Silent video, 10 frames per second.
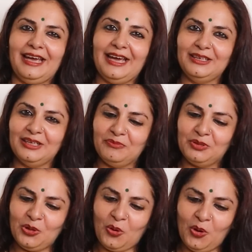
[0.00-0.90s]
And
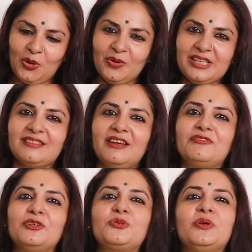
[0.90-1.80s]
we always
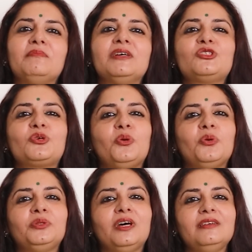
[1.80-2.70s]
refer to him as
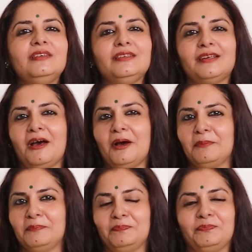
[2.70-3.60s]
Kodand
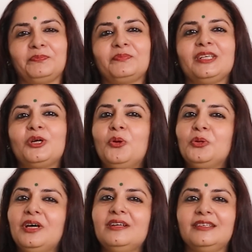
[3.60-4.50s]
Ram.
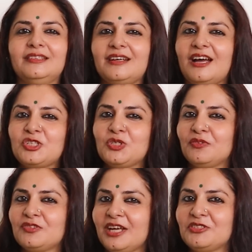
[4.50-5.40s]
Kodand, the Rashi
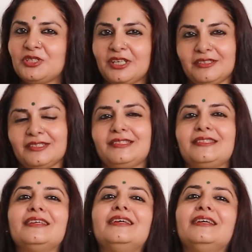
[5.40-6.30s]
of
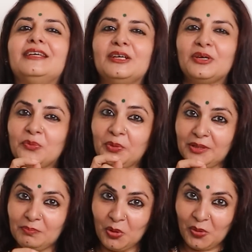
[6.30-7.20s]
Sagittarius, with
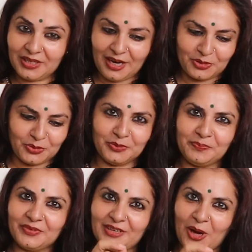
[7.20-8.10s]
the bow and arrow,
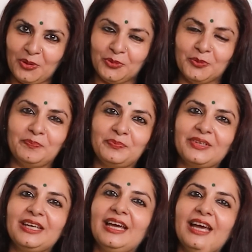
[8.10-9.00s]
Rahu.
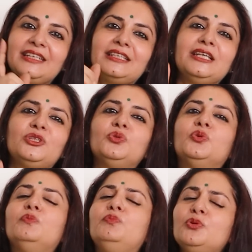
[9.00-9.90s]
And
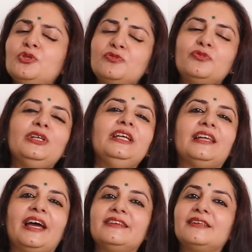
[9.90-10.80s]
Ketu, beautifully
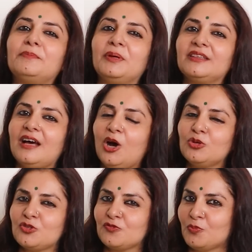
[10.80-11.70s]
lined up in the
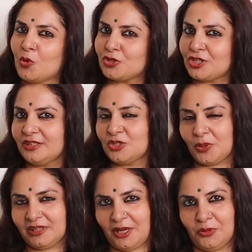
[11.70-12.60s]
house of Moksha, the
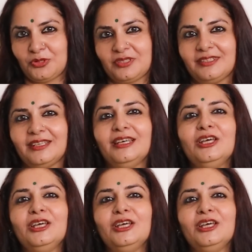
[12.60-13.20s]
twelfth house.